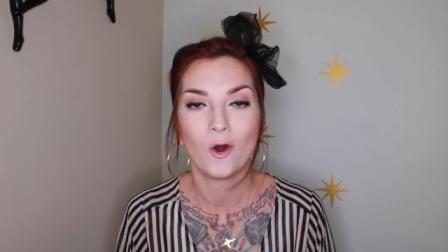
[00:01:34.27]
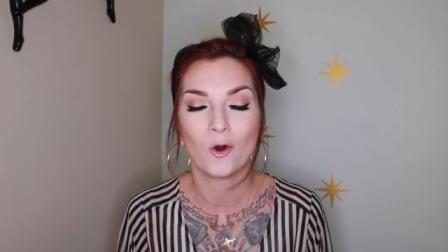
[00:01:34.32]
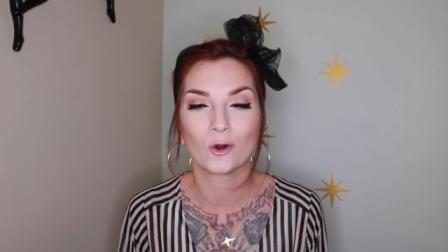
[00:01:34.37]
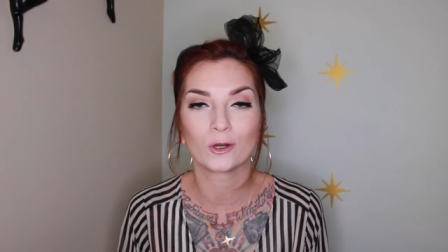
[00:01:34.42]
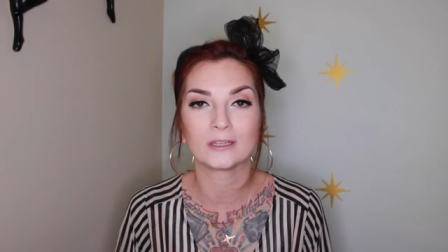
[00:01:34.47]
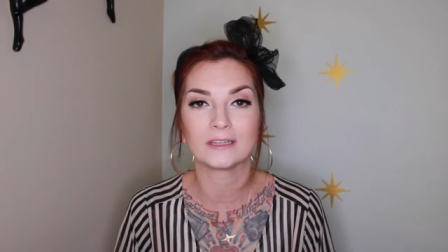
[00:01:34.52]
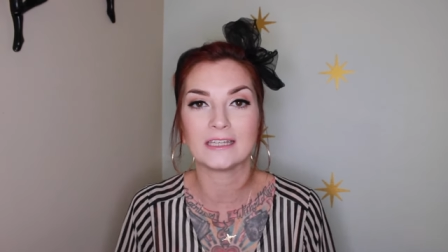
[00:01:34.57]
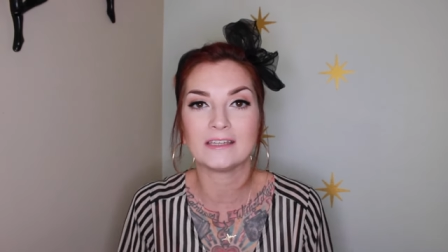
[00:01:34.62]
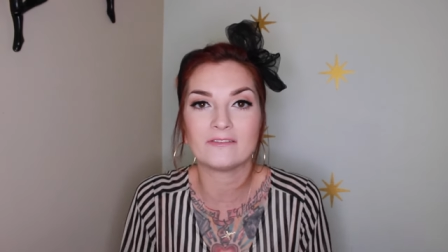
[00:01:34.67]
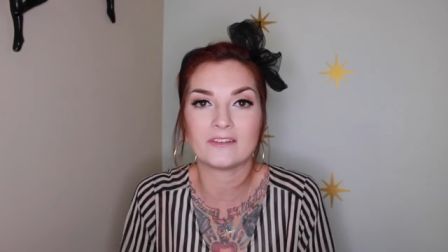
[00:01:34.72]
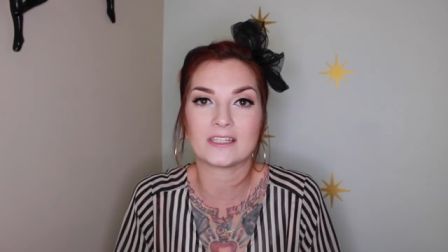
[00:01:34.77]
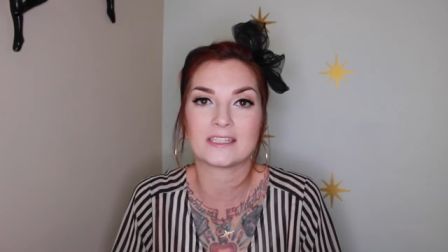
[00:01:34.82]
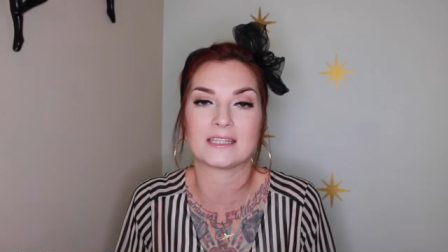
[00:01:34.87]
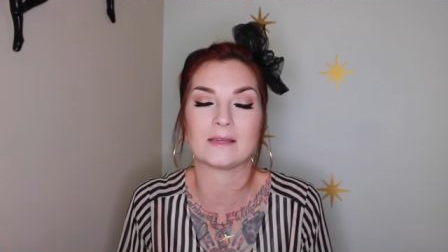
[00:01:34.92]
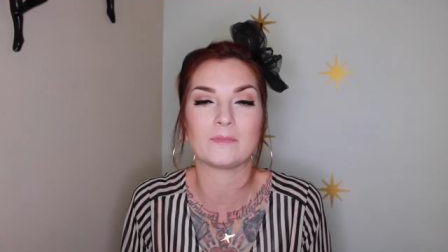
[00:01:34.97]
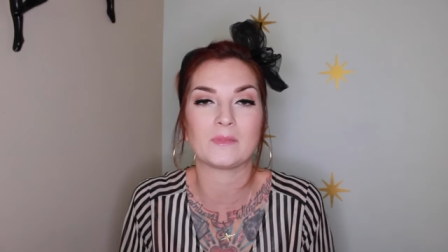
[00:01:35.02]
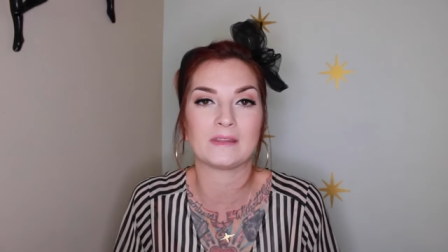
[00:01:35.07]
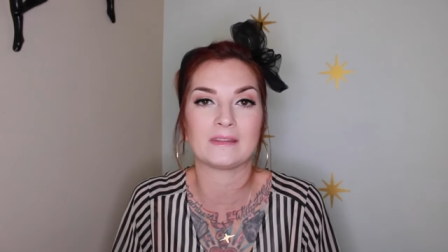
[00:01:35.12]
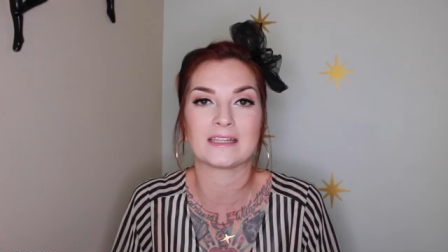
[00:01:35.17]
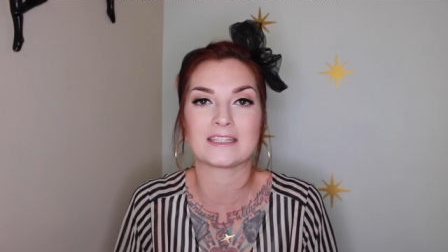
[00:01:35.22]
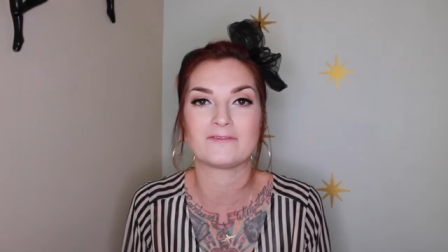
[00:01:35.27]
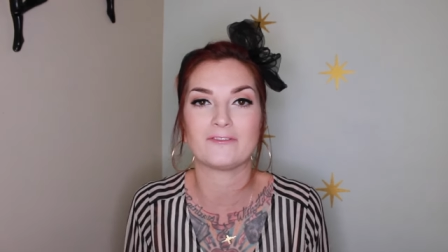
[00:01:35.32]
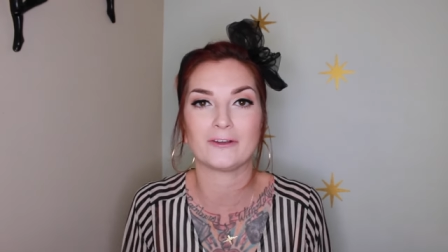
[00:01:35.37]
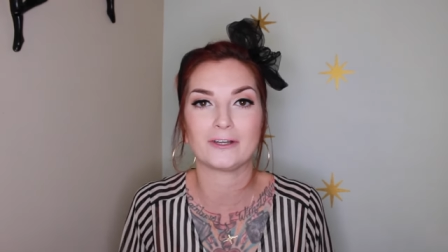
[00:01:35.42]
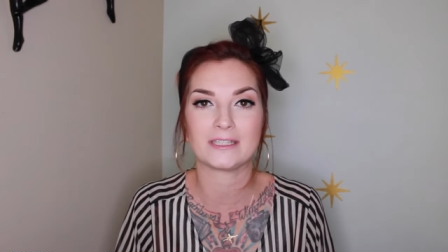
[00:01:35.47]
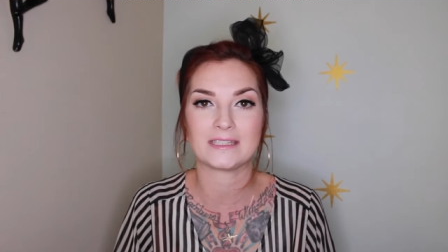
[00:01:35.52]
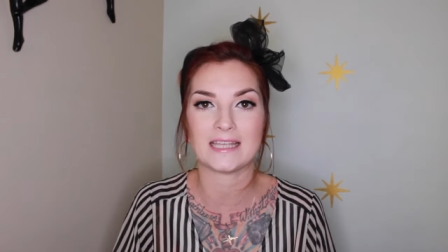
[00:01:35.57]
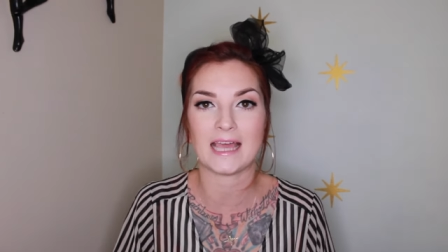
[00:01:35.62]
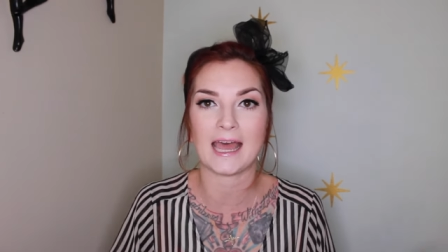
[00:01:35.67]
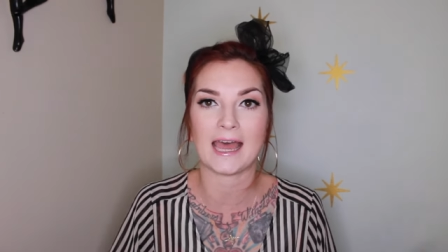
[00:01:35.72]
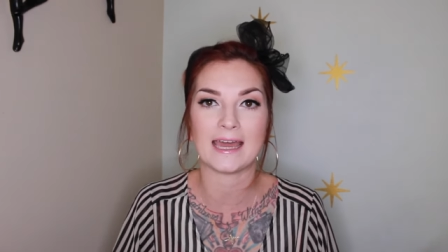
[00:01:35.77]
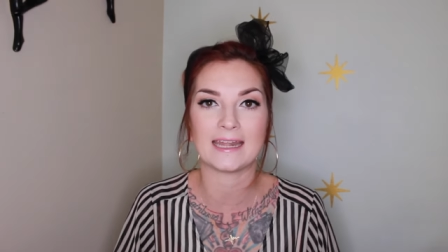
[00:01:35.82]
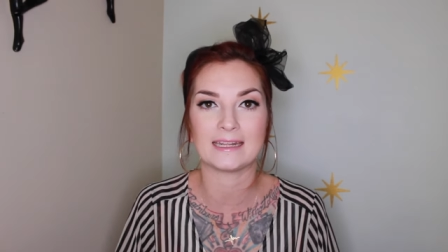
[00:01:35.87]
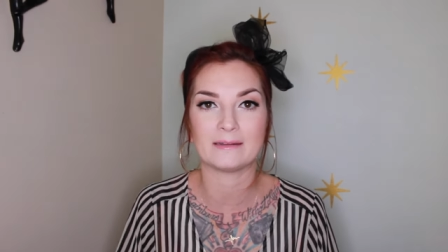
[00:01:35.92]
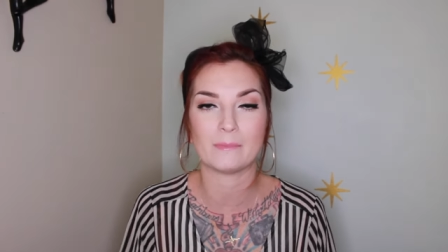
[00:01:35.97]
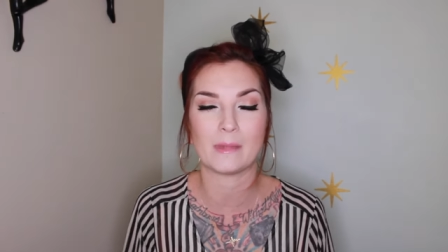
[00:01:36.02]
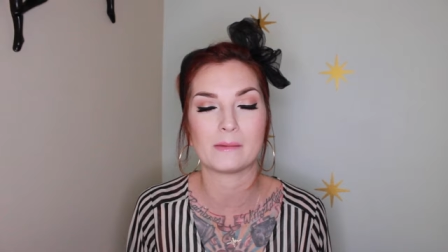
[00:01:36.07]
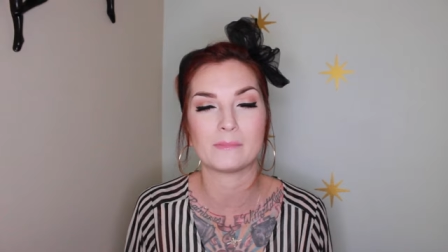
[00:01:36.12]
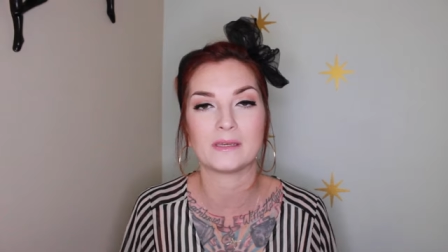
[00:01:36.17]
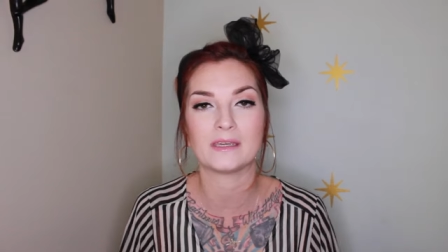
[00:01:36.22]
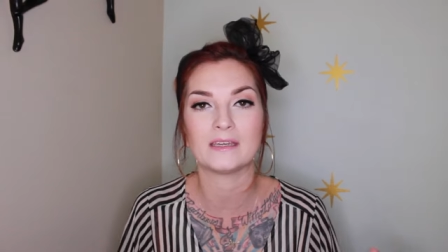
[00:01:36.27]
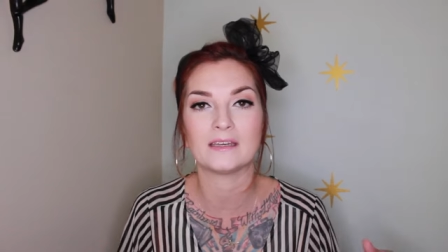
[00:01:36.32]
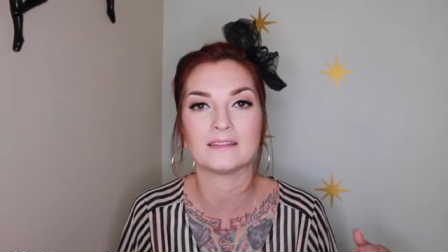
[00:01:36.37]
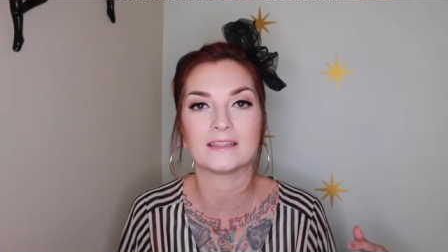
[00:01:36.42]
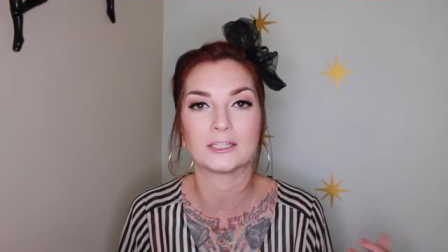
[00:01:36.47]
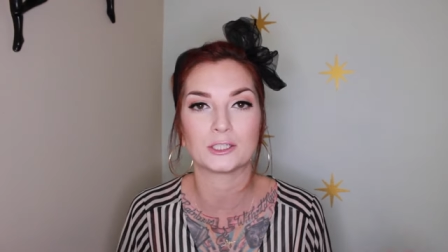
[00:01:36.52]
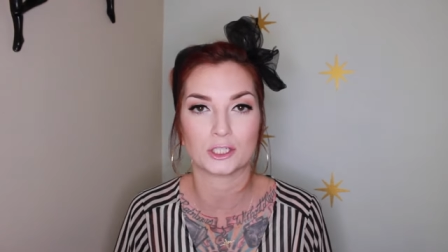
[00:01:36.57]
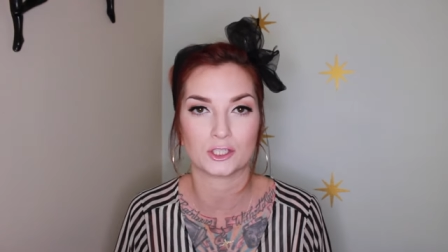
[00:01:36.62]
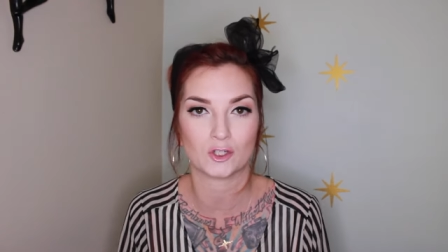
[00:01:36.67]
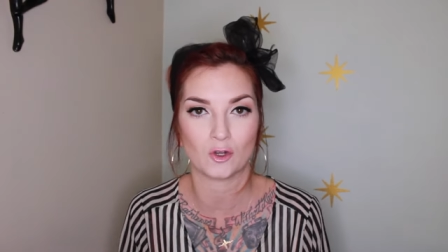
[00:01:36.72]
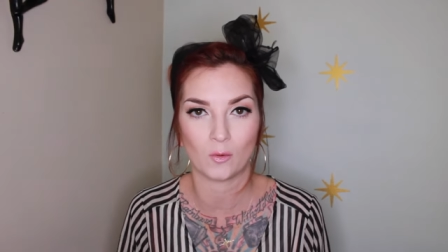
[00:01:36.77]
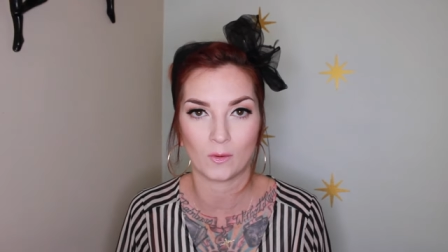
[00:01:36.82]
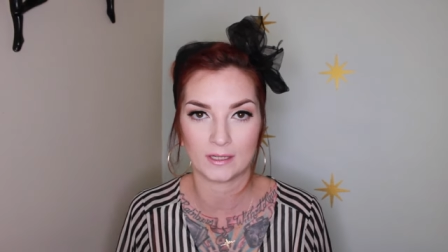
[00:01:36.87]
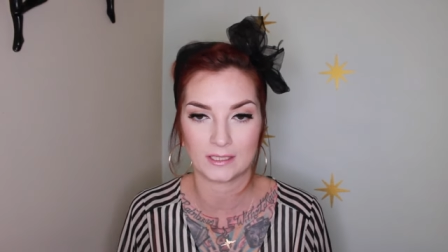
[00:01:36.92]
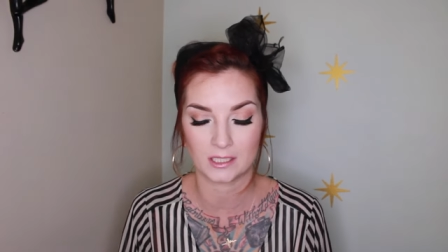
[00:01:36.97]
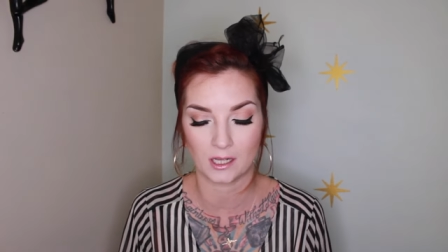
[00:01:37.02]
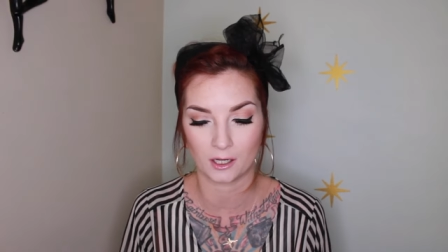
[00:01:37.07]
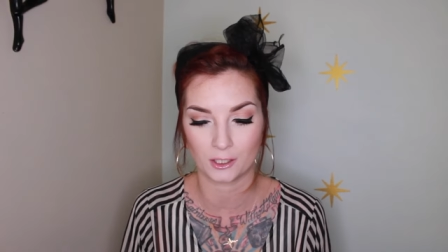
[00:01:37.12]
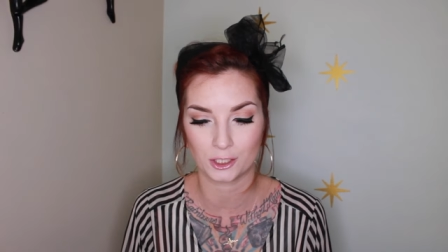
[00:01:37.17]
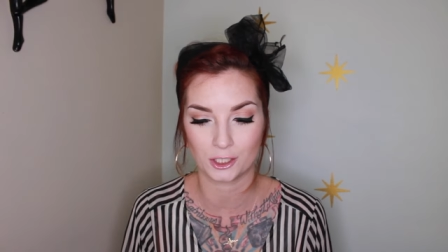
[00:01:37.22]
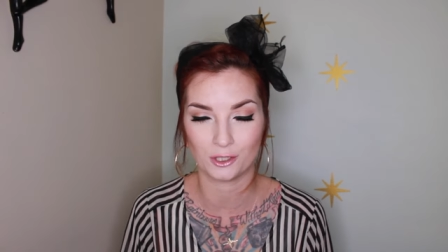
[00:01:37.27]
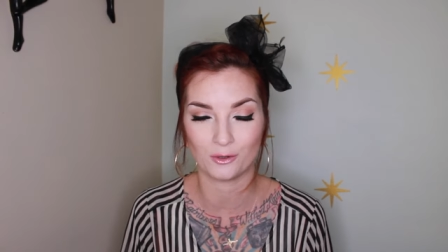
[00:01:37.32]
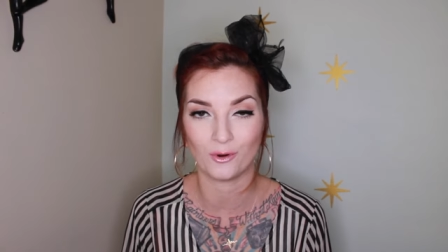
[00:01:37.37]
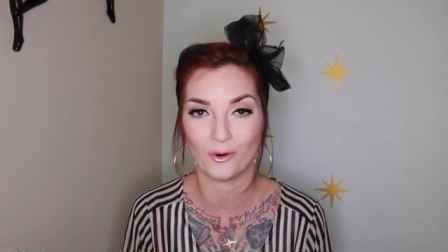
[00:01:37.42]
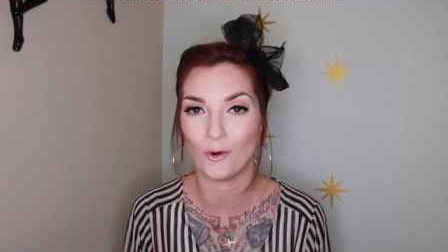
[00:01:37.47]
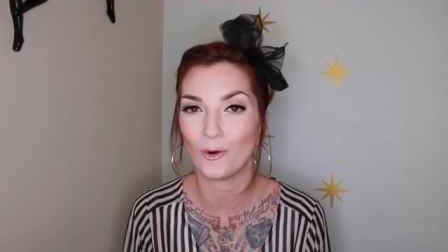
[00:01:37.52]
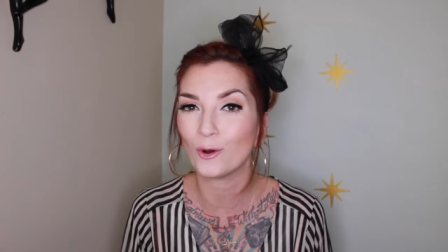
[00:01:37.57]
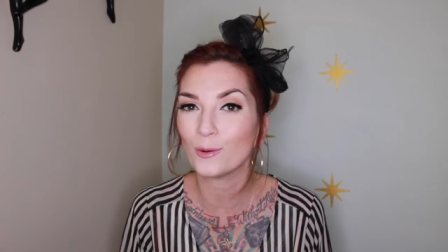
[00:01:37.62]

or leaving something that's very sad and maybe they just don't want to talk to you.